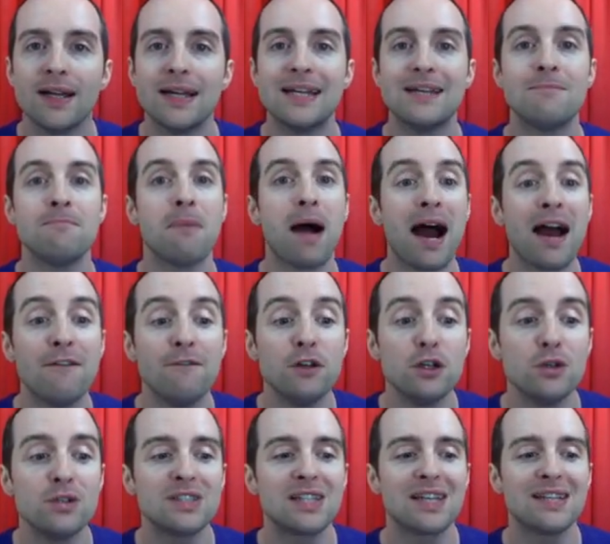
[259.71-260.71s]
in my
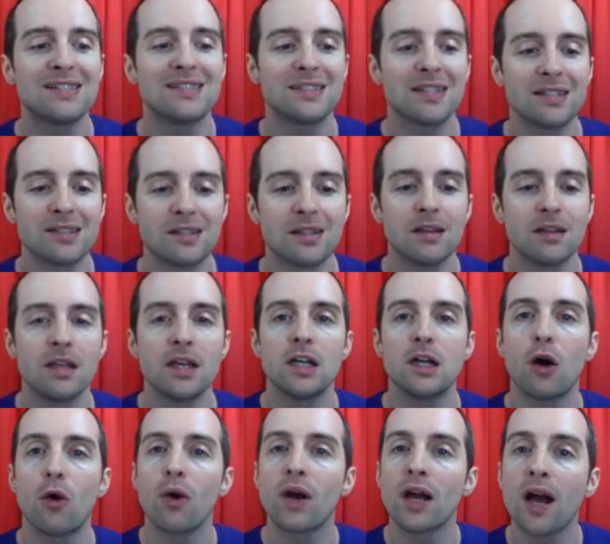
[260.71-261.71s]
view, is consistently
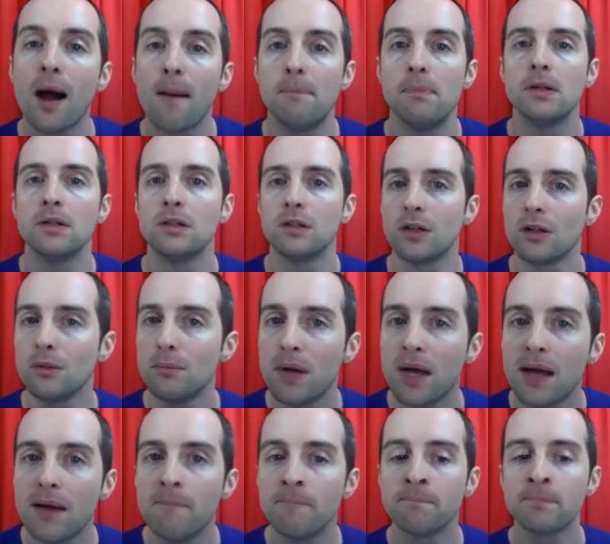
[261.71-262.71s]
going up a little
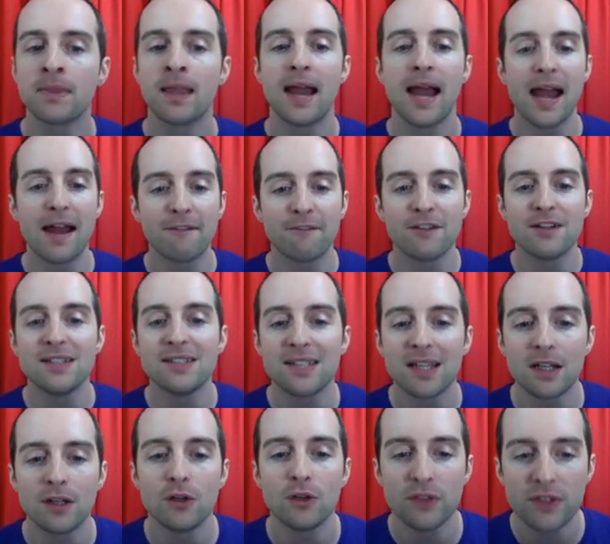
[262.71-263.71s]
bit every
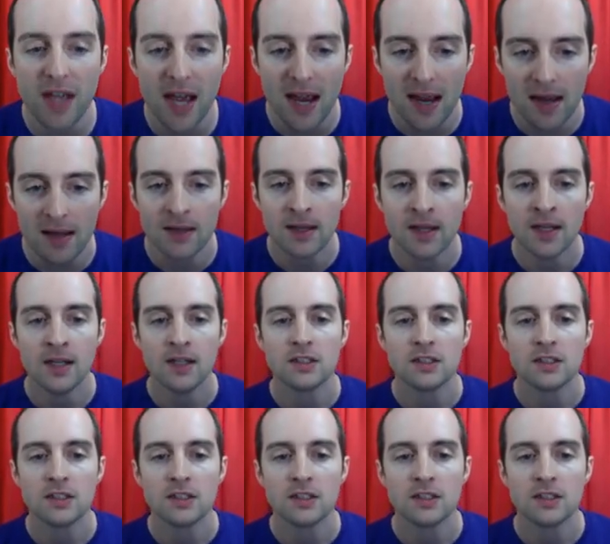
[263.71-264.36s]
single day.